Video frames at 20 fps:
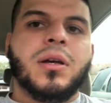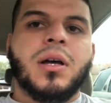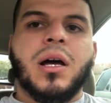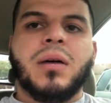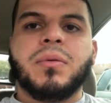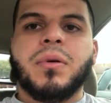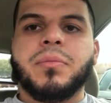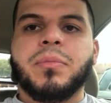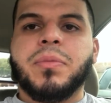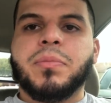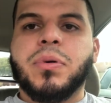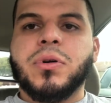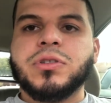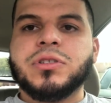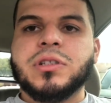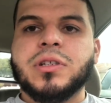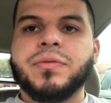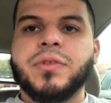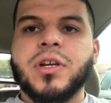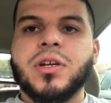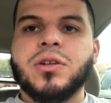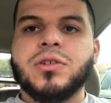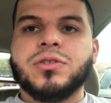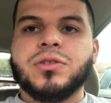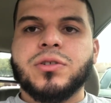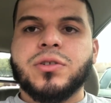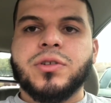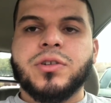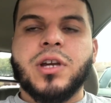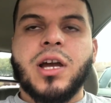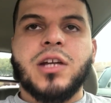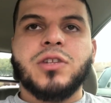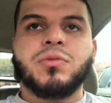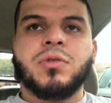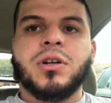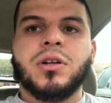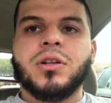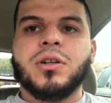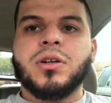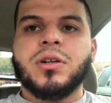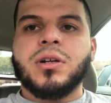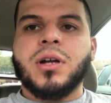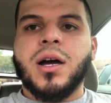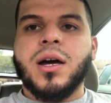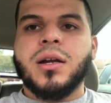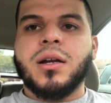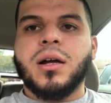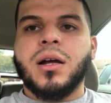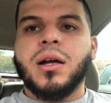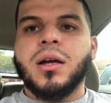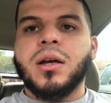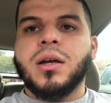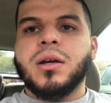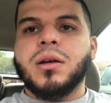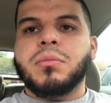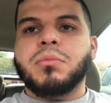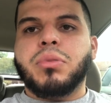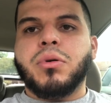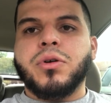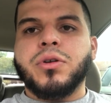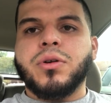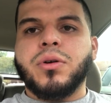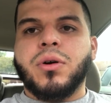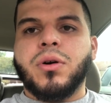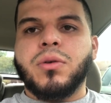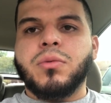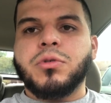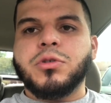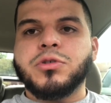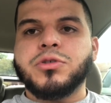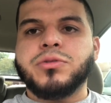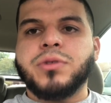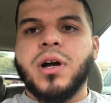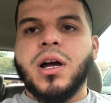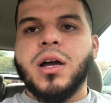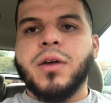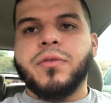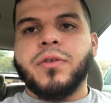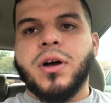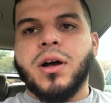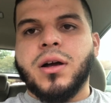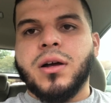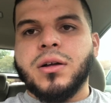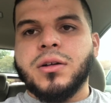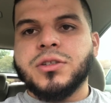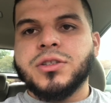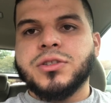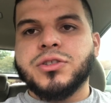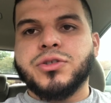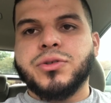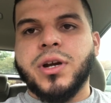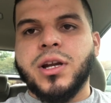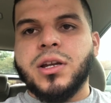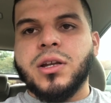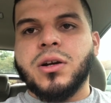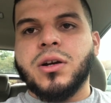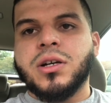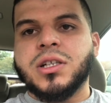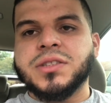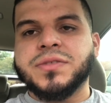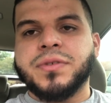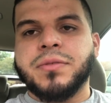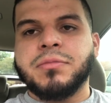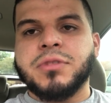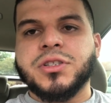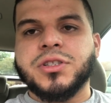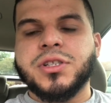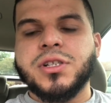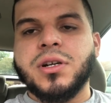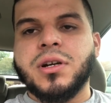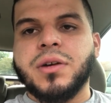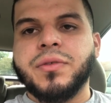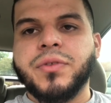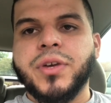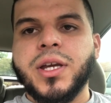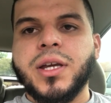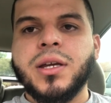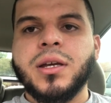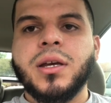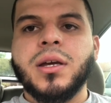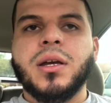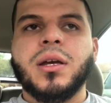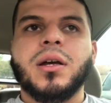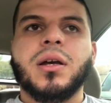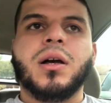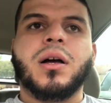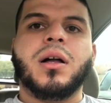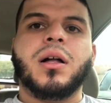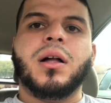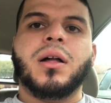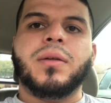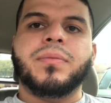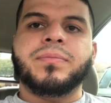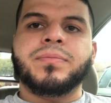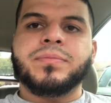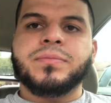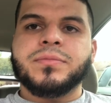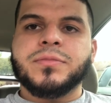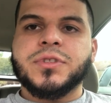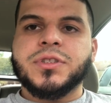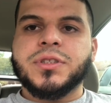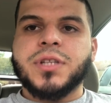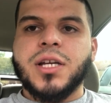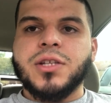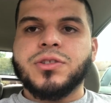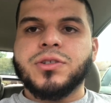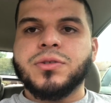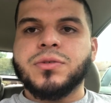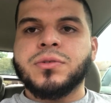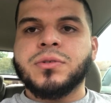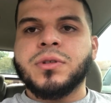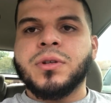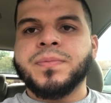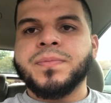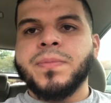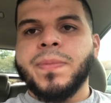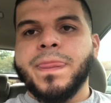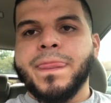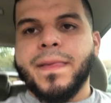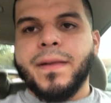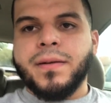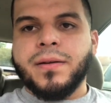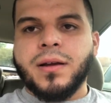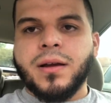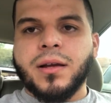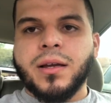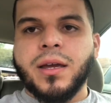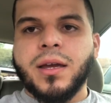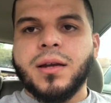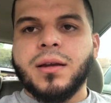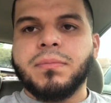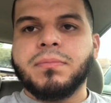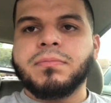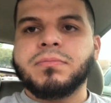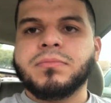I'm gonna be posting a video, so you guys want to learn how to pull your all-wheel drive trailing arms from the CRV. Stay tuned, and again,